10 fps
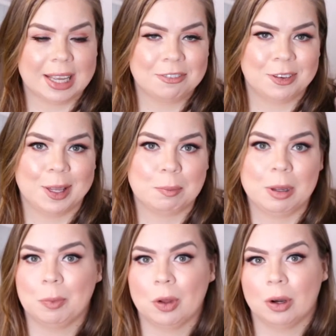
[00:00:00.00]
I feel like
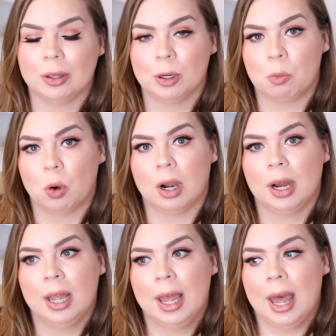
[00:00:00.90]
people are a little
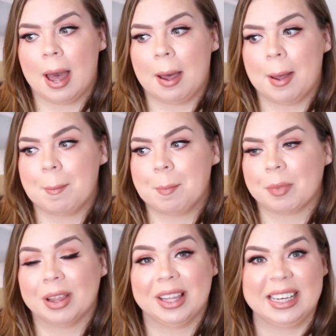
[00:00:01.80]
more
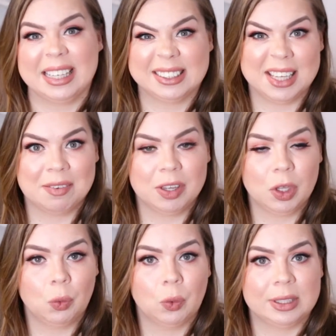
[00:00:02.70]
lenient to giving
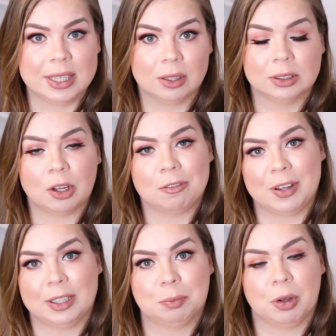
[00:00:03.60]
you deals on
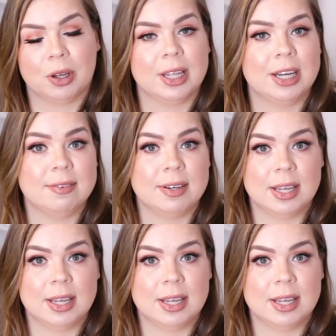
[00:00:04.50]
Facebook than even